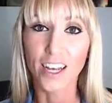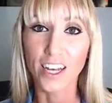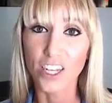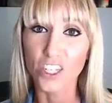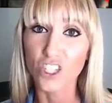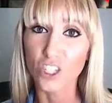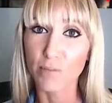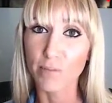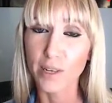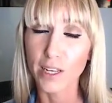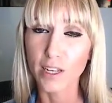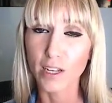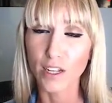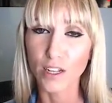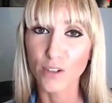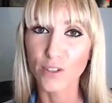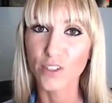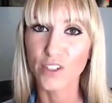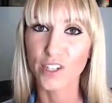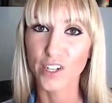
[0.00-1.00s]
should be
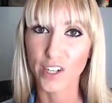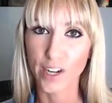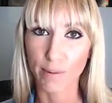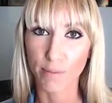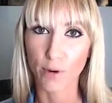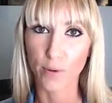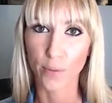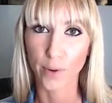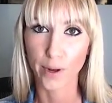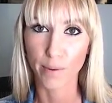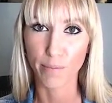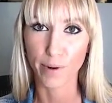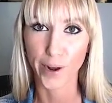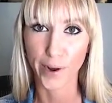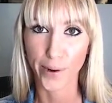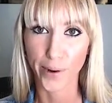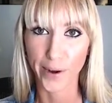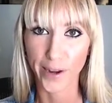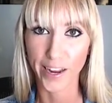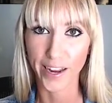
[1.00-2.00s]
close to your number one
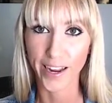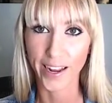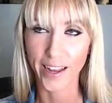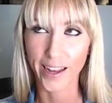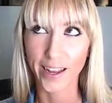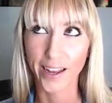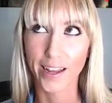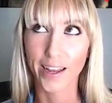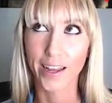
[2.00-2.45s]
priority,